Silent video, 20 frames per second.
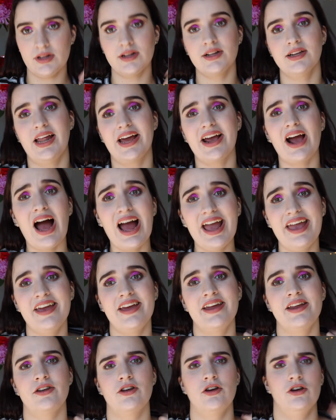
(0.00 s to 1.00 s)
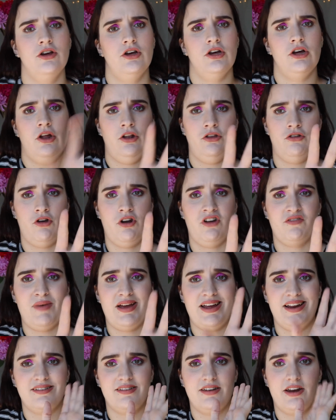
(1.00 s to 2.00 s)
Like I can turn off my
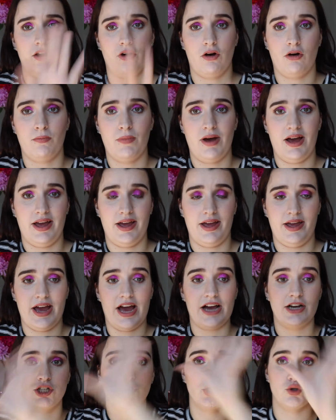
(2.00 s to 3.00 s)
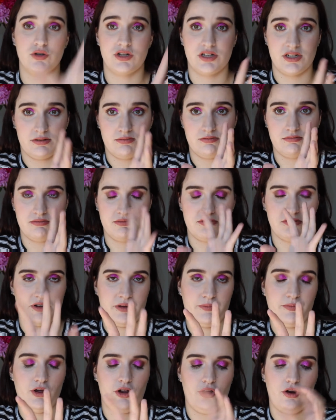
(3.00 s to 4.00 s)
internet on my actual
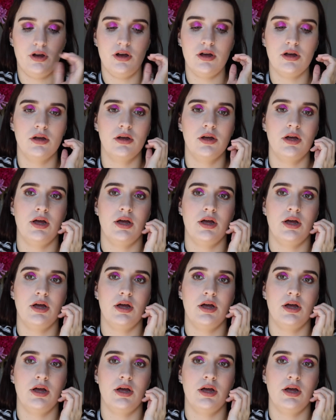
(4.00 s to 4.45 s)
computer,